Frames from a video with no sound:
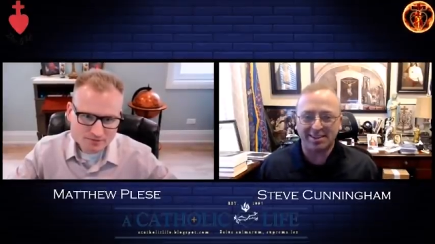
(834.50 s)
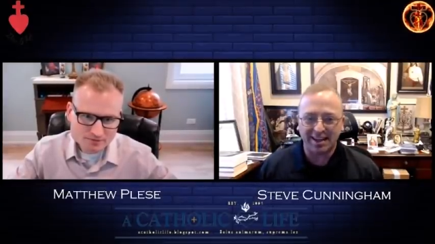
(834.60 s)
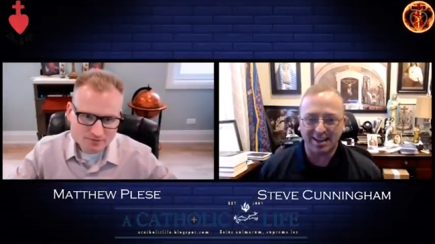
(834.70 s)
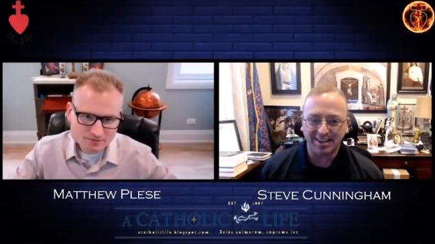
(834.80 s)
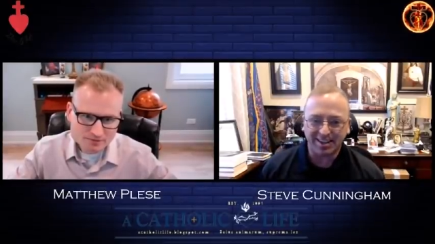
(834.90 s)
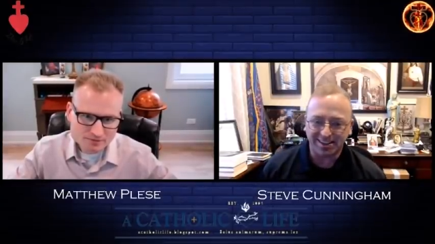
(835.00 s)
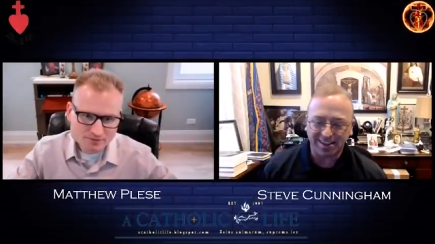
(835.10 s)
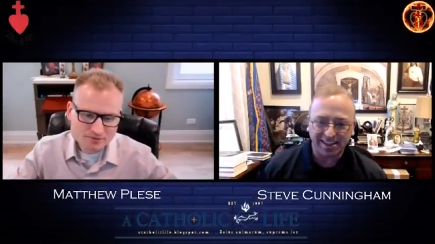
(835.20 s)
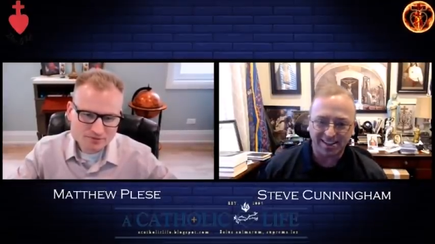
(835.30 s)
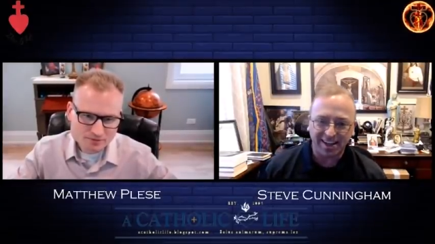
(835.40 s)
Speaker 1: at, at the
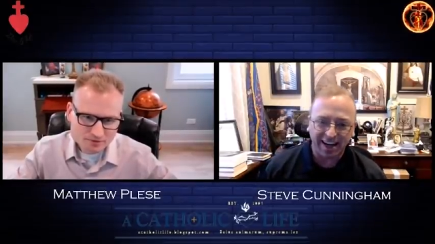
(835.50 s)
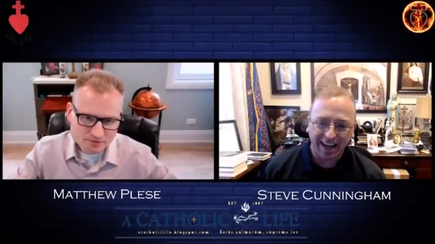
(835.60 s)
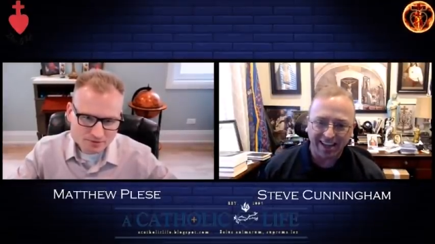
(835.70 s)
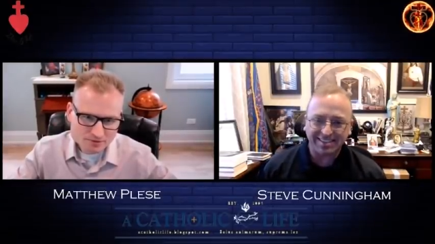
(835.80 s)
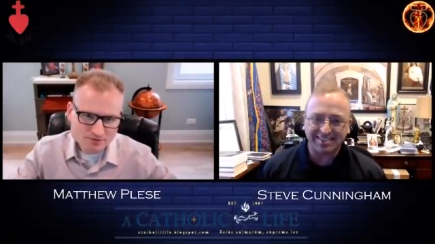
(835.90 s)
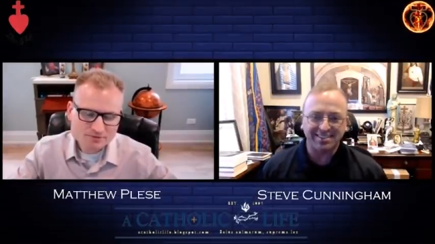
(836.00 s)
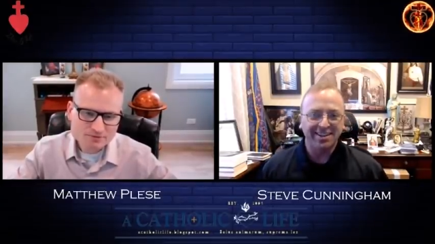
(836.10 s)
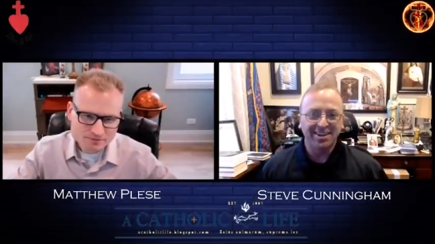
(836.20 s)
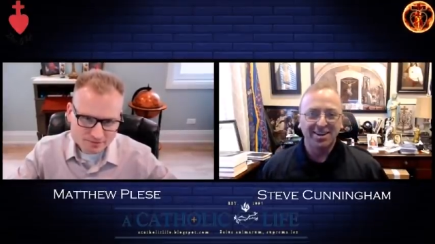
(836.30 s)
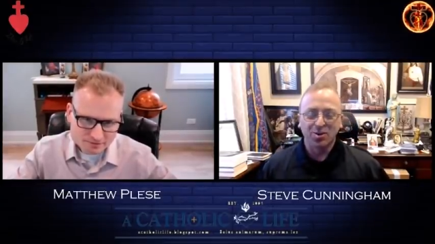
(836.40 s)
end of the night uh,
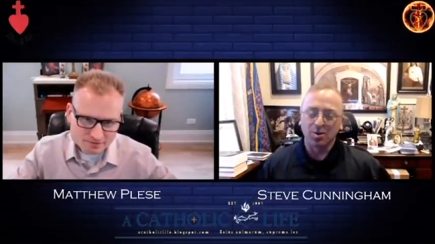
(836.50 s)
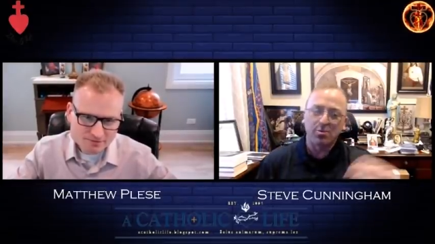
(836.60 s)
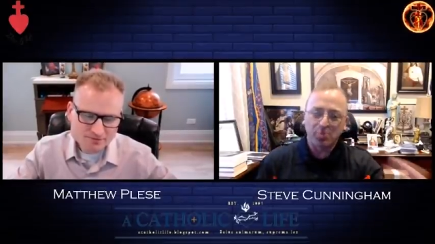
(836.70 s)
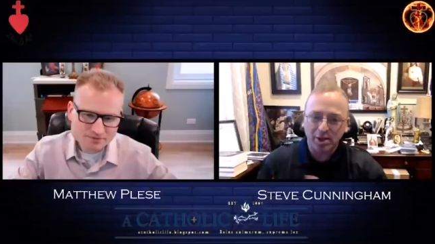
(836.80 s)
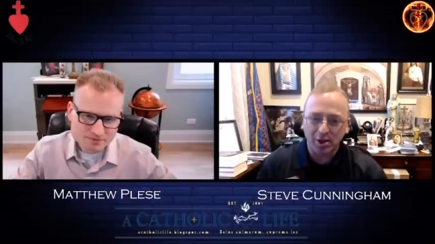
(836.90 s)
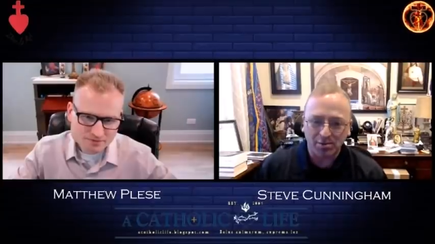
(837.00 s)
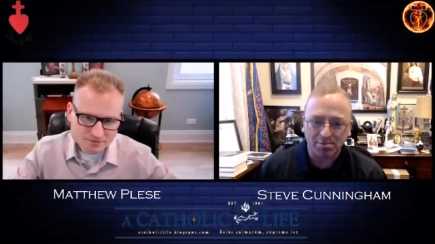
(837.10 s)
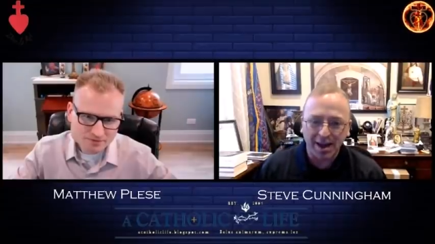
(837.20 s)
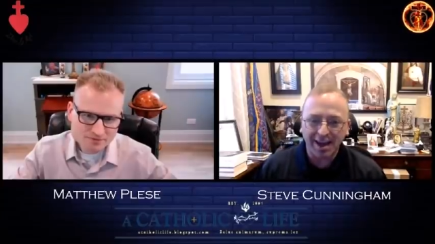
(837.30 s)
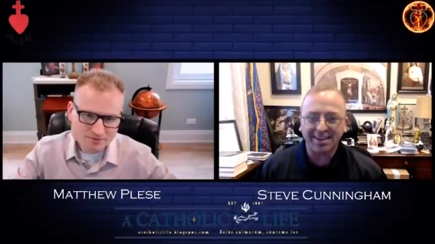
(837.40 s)
or before you go to
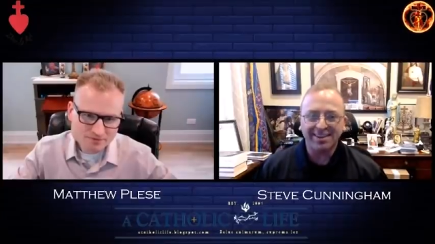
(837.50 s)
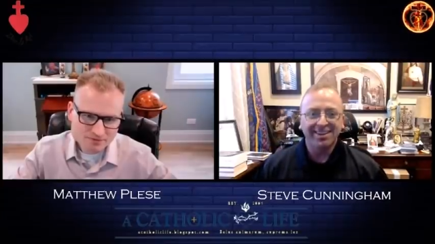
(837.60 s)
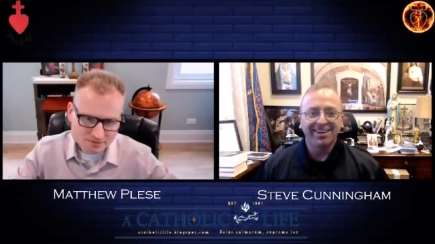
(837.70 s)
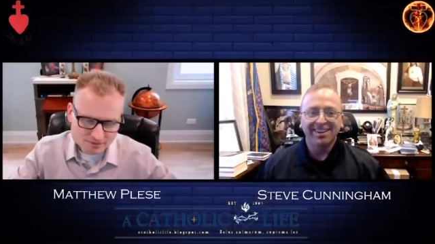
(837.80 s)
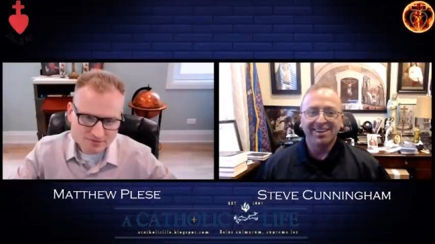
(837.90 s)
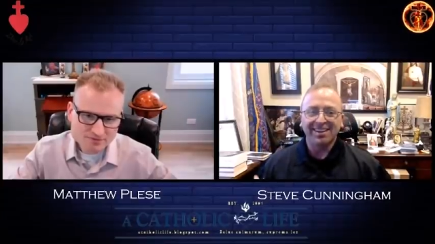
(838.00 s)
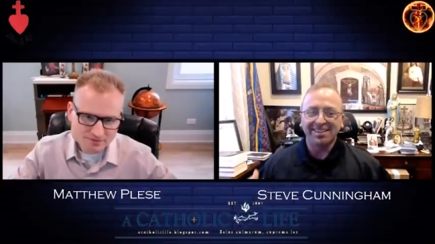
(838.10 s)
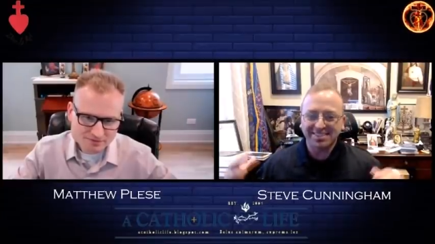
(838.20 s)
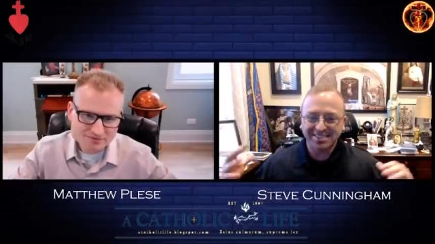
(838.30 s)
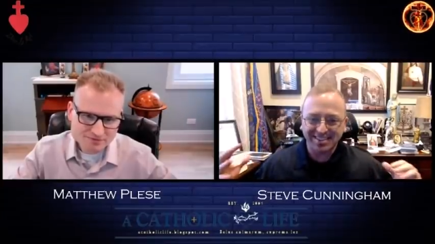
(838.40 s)
bed.
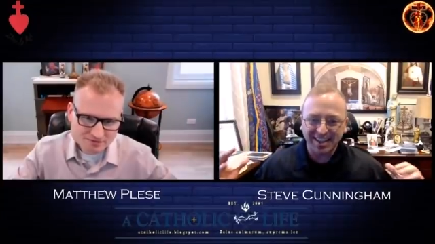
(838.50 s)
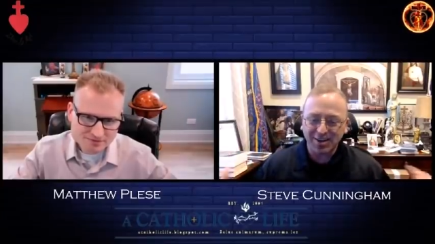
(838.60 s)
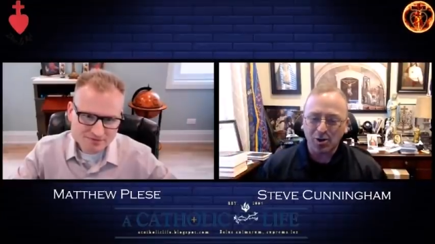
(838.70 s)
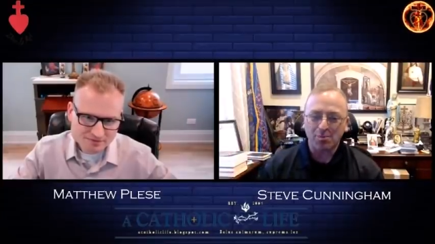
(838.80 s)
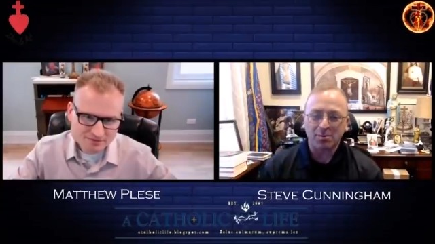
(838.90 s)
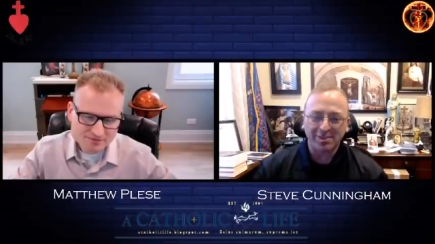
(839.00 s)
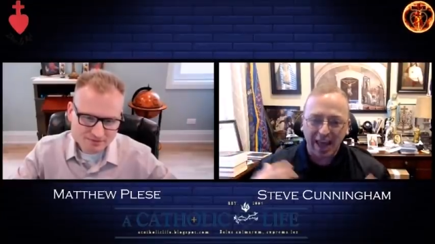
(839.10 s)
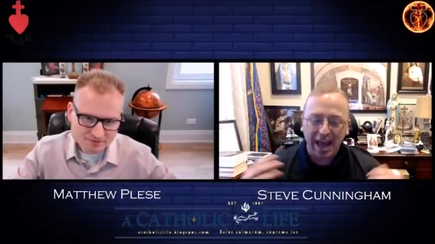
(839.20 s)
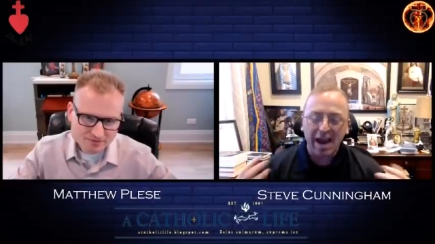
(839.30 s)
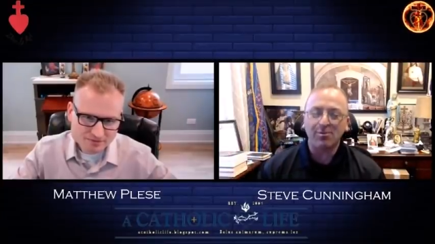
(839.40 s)
It's incorporates
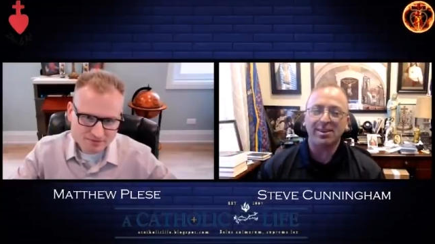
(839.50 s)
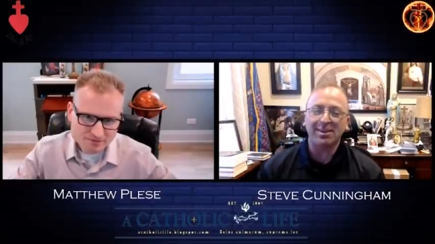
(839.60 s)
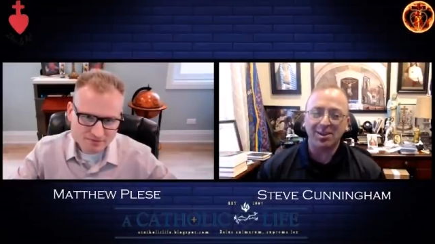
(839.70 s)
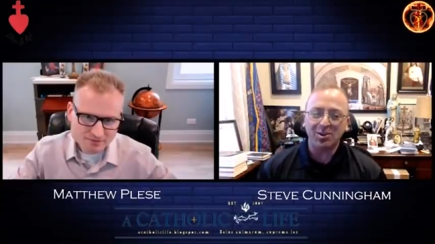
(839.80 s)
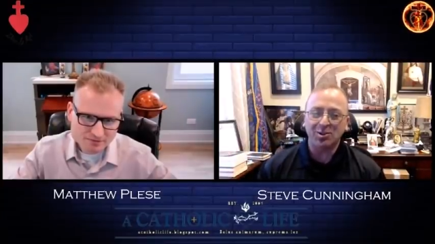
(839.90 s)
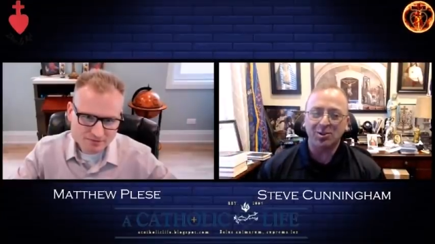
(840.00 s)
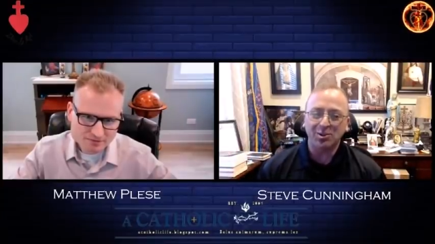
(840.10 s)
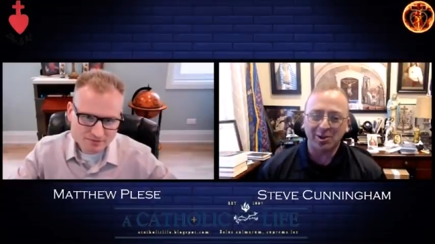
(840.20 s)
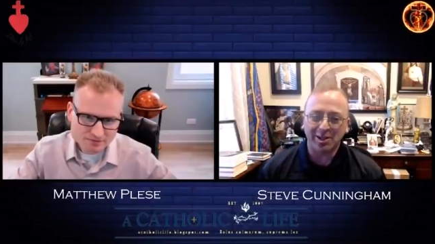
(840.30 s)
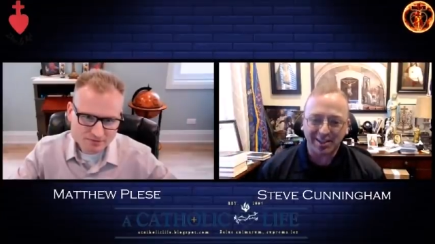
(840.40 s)
everything you do
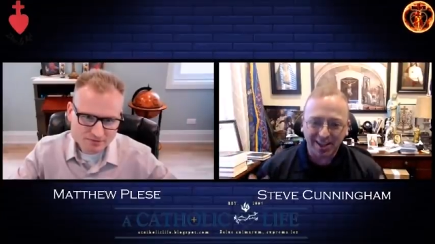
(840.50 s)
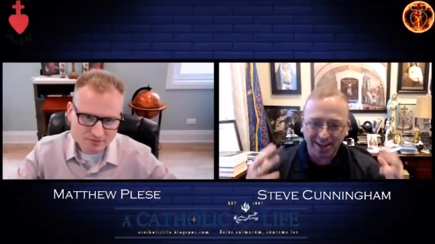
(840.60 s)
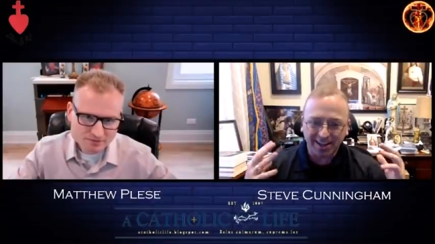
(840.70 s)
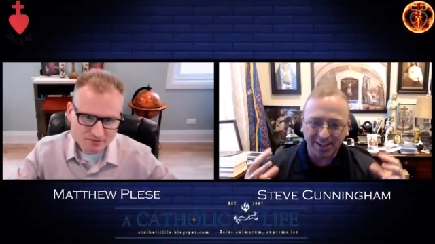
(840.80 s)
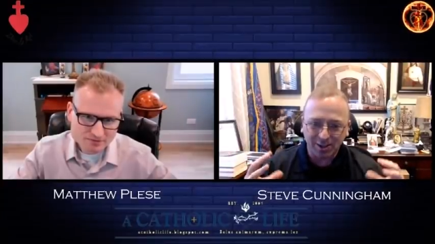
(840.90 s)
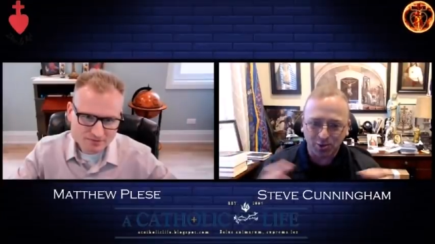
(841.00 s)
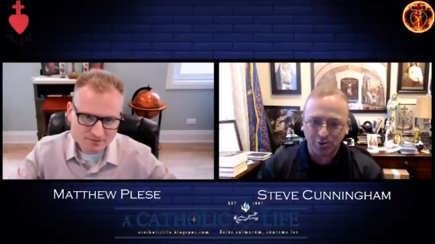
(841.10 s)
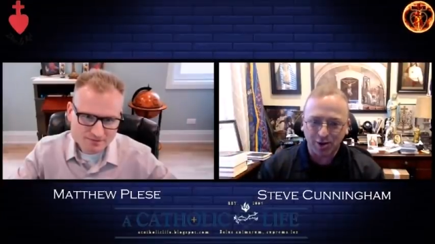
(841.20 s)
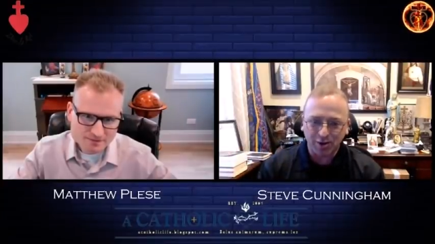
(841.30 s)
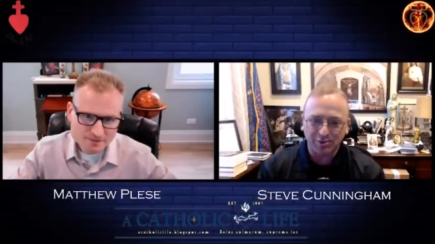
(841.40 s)
during the day is
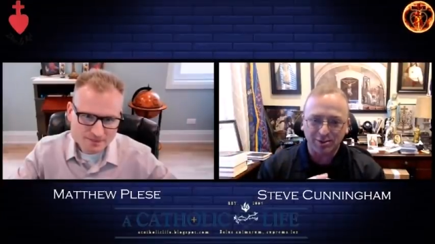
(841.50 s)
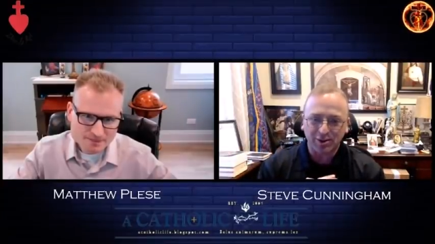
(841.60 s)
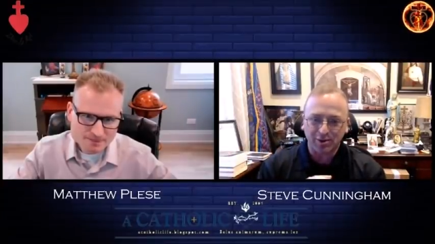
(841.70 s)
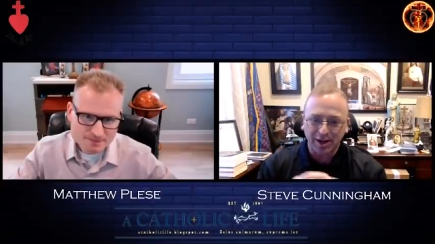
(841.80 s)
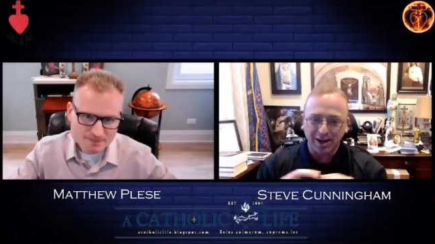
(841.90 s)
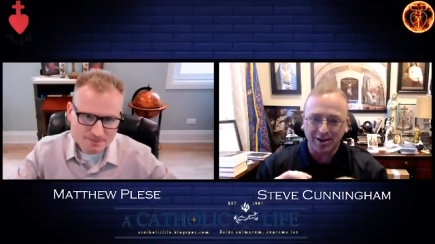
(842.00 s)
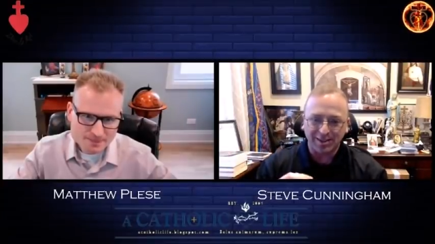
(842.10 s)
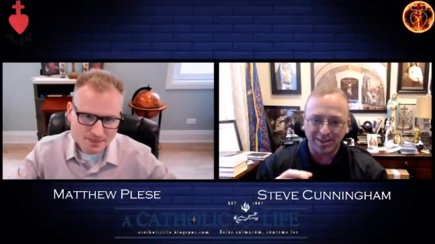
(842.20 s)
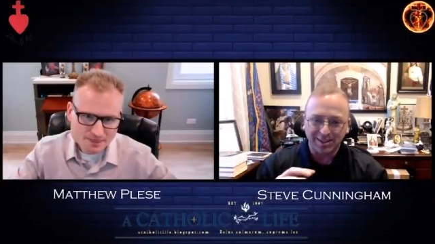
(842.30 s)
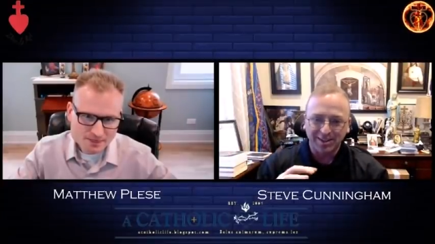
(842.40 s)
revolved around
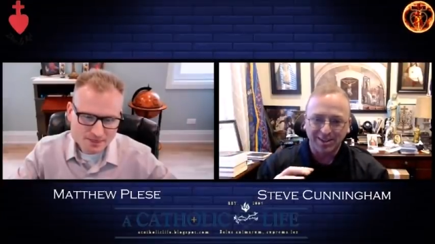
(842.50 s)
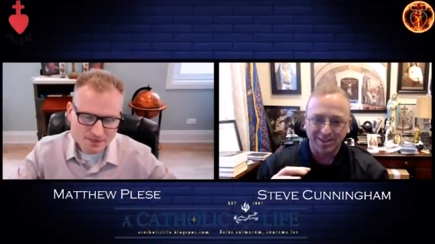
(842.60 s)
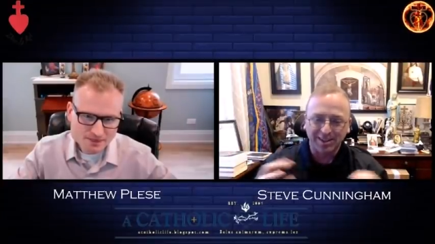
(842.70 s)
the